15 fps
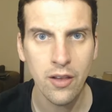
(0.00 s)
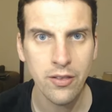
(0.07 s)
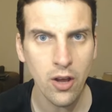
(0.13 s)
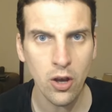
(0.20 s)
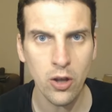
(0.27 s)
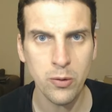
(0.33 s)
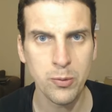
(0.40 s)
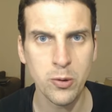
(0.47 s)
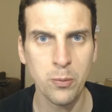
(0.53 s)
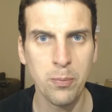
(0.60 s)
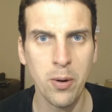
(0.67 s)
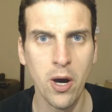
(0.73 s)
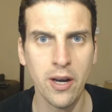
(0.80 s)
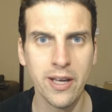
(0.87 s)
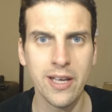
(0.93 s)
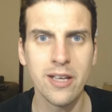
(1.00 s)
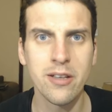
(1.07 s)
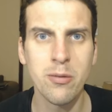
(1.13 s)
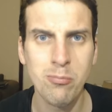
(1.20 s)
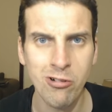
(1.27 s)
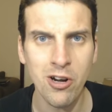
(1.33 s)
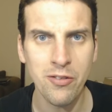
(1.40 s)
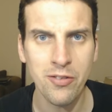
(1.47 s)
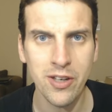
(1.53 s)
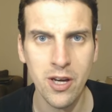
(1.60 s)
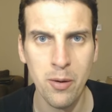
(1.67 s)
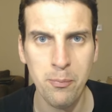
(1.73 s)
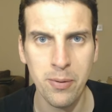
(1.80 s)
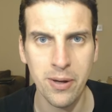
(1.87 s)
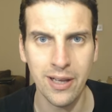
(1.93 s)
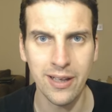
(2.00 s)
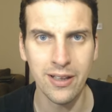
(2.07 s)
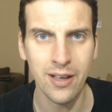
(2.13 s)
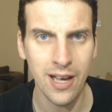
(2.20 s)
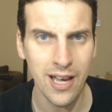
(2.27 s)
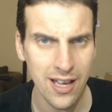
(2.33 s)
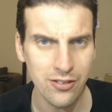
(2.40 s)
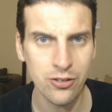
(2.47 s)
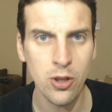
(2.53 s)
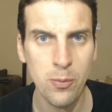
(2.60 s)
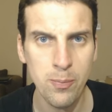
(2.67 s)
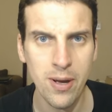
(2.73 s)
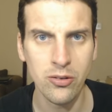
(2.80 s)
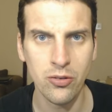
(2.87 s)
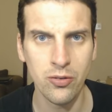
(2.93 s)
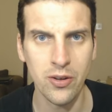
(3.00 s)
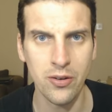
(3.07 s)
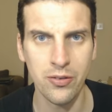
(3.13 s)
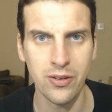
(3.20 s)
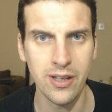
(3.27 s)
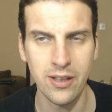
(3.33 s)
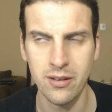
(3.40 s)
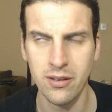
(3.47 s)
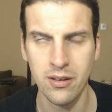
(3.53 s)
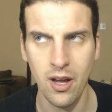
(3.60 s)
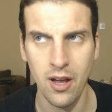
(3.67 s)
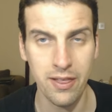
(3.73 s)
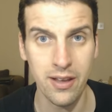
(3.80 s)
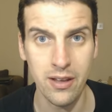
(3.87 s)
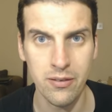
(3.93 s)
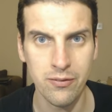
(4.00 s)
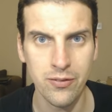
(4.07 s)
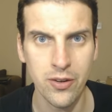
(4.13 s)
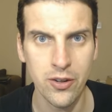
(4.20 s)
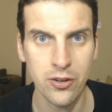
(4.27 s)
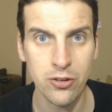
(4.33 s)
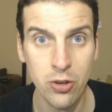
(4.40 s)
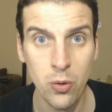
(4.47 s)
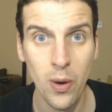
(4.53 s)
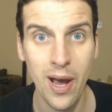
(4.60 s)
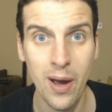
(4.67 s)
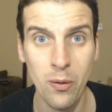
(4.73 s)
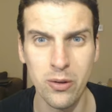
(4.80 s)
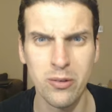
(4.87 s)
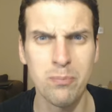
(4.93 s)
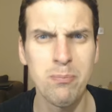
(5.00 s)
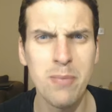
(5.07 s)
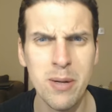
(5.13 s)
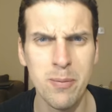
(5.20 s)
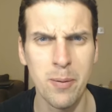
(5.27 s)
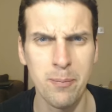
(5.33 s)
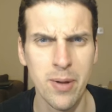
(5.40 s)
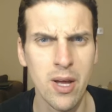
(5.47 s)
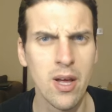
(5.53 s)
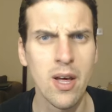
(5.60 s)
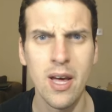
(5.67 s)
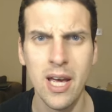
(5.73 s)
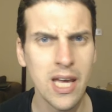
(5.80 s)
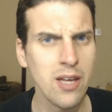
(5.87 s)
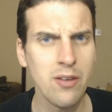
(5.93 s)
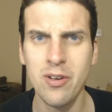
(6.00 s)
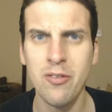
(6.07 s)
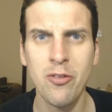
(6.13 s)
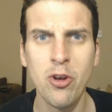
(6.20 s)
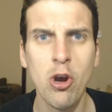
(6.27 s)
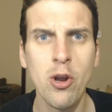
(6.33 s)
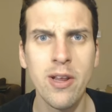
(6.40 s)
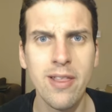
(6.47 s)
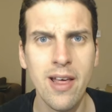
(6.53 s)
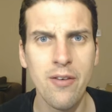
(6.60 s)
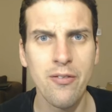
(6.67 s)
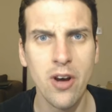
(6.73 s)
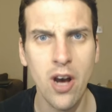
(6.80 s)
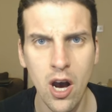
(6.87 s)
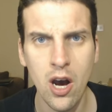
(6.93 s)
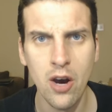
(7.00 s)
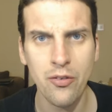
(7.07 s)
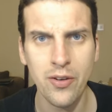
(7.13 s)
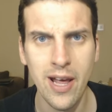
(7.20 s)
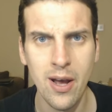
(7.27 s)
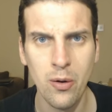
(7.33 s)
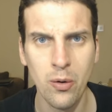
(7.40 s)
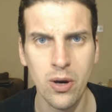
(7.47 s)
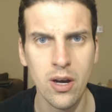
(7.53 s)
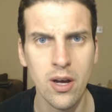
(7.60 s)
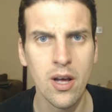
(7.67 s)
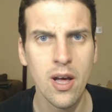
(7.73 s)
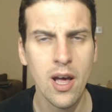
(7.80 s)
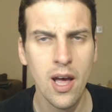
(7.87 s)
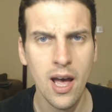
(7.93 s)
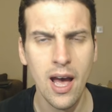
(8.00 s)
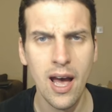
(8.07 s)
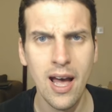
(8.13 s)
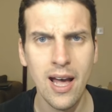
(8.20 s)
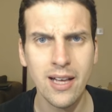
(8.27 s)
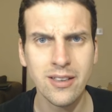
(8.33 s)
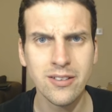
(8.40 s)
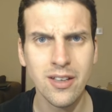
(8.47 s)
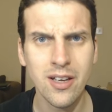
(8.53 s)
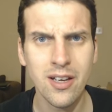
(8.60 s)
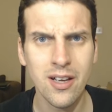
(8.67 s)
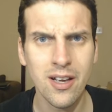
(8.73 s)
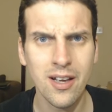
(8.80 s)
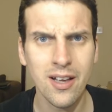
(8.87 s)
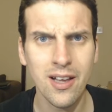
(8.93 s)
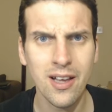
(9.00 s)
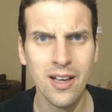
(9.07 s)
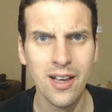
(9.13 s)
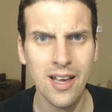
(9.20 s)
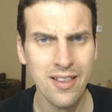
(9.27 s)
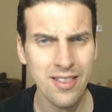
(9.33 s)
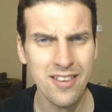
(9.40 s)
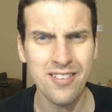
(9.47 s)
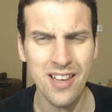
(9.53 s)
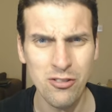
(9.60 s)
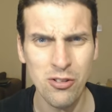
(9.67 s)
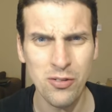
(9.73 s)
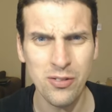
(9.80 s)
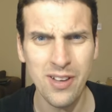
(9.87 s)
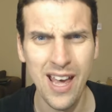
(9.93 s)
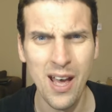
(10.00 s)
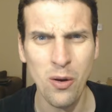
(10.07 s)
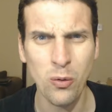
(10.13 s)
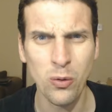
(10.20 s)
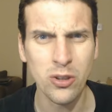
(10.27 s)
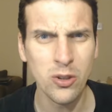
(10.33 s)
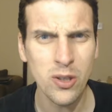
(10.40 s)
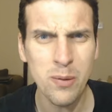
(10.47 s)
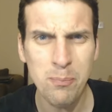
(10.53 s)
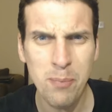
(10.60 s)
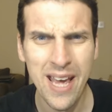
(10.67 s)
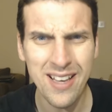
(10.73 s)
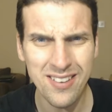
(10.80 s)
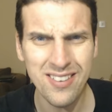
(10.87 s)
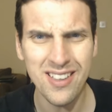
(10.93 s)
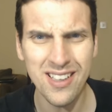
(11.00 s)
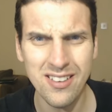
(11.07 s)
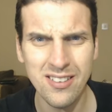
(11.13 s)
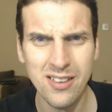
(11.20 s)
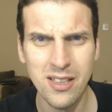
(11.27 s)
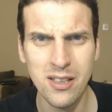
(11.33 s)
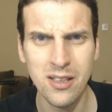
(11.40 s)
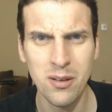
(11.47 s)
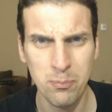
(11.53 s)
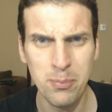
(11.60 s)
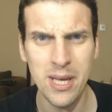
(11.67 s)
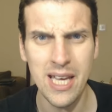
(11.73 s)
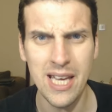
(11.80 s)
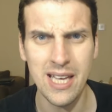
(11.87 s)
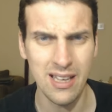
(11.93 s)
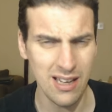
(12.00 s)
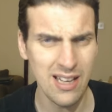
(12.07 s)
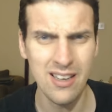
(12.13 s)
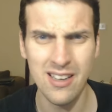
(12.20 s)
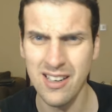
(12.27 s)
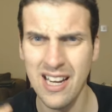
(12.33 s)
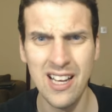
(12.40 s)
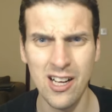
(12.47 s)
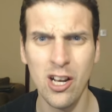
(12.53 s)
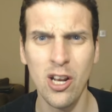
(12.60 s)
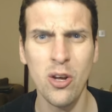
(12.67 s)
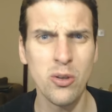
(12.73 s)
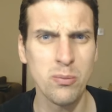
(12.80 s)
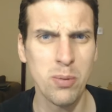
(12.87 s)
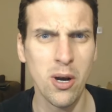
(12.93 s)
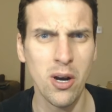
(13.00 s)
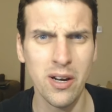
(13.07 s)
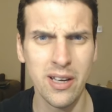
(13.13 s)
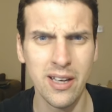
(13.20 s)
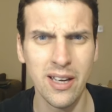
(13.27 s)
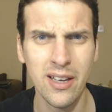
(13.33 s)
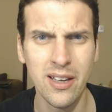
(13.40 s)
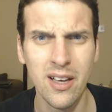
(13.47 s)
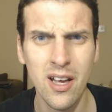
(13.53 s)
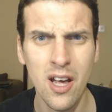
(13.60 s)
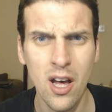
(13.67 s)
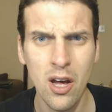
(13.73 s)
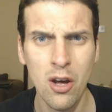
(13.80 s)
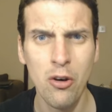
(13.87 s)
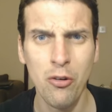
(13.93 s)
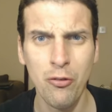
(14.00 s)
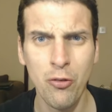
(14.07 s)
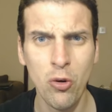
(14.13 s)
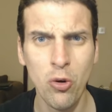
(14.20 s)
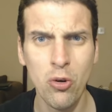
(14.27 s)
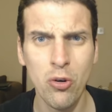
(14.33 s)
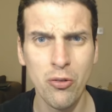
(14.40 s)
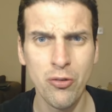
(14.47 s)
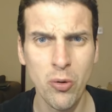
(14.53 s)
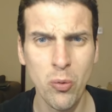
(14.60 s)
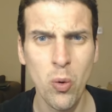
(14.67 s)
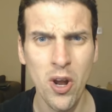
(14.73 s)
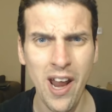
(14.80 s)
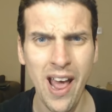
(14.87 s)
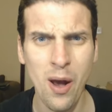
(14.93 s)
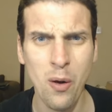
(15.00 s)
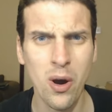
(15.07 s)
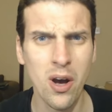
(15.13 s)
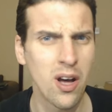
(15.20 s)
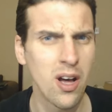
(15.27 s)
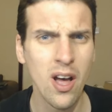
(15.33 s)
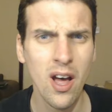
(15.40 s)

The hospital parking is a private company. It's £2.50, I think, for 2 hours minimum, even if you're only there for half an hour. And in the centre of town, you can pay 60p in an enclosed parking for 1 hour.